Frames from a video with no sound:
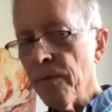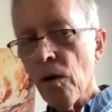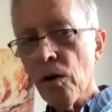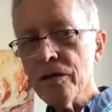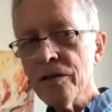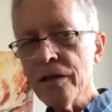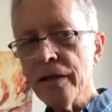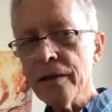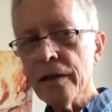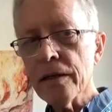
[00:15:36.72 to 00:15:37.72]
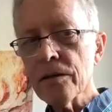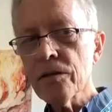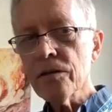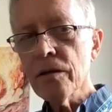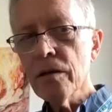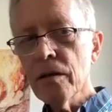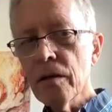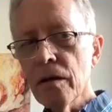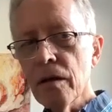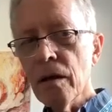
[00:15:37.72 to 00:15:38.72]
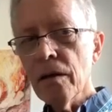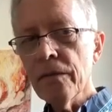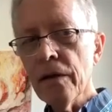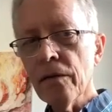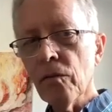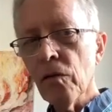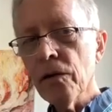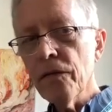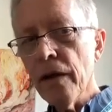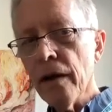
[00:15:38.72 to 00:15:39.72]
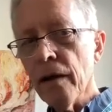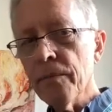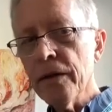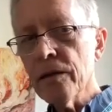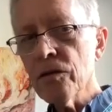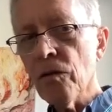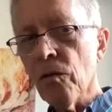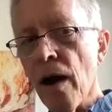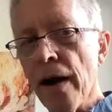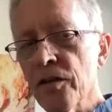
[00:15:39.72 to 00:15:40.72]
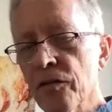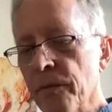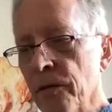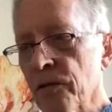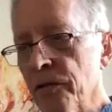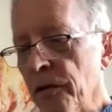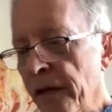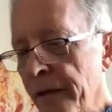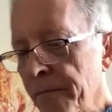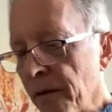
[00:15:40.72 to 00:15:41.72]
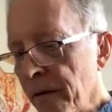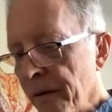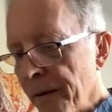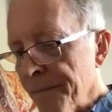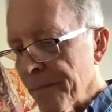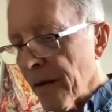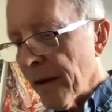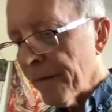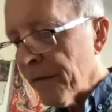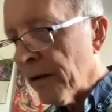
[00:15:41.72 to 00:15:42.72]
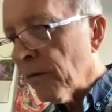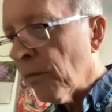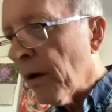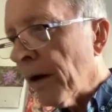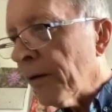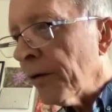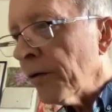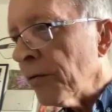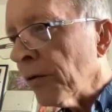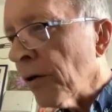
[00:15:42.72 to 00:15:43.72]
or sickness. The word there means arise from your sleep. And then where do you